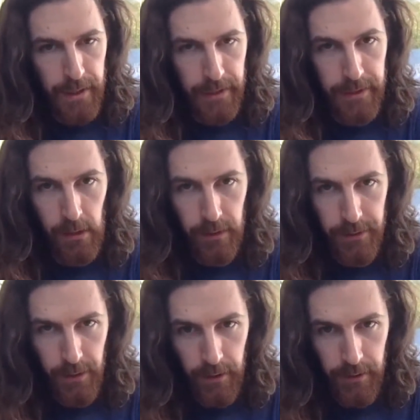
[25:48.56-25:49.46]
That song
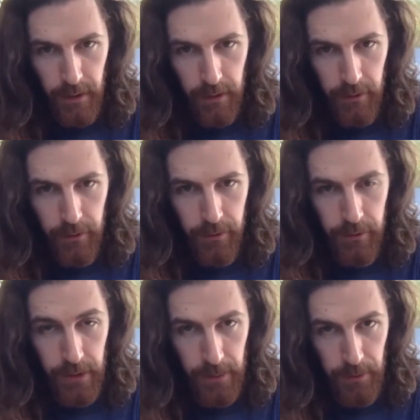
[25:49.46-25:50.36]
started to kind of,
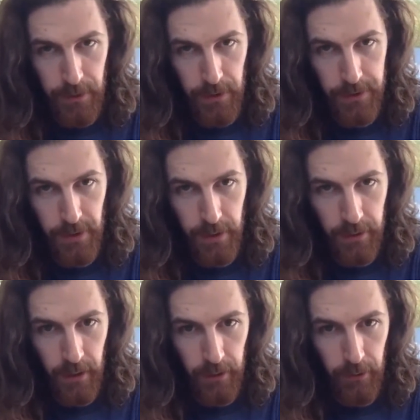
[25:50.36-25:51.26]
Take Me to Church started to
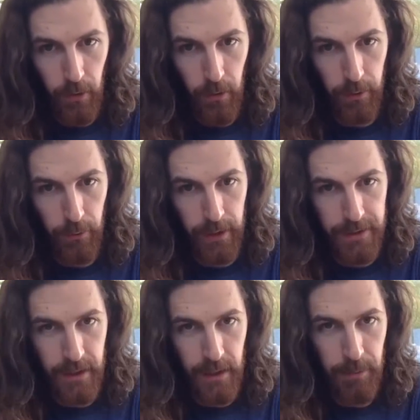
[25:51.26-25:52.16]
kind of grow. I
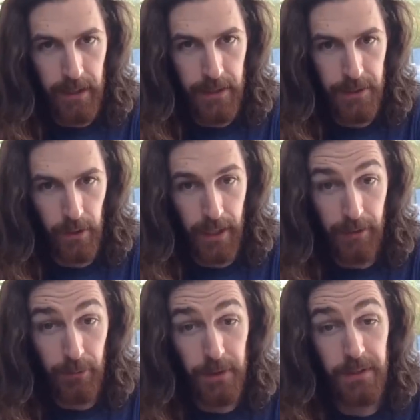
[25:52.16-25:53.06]
released an EP shortly
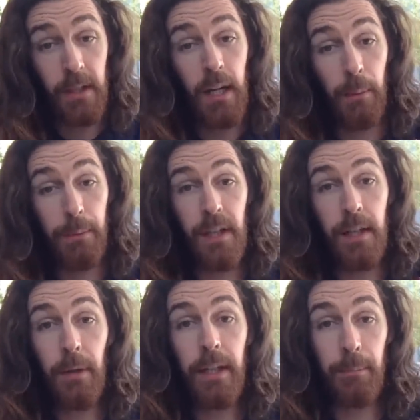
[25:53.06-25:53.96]
afterwards. I was
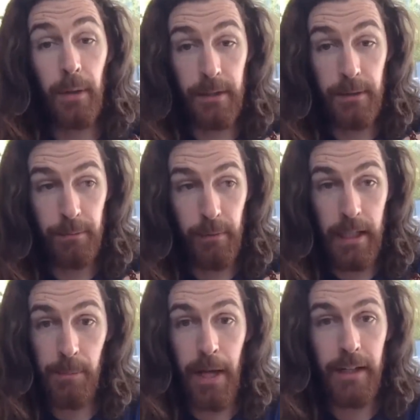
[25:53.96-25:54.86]
signed by an
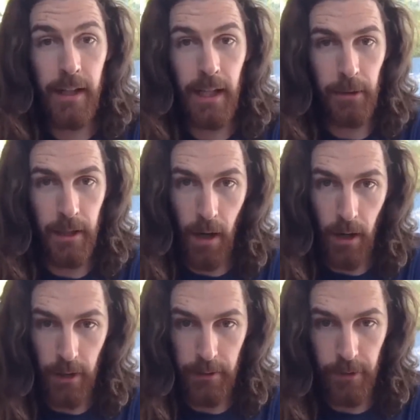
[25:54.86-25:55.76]
independent label in
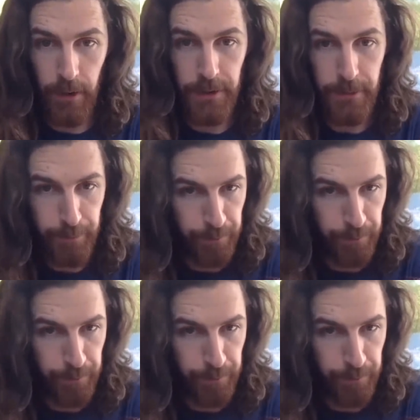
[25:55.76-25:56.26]
Ireland first,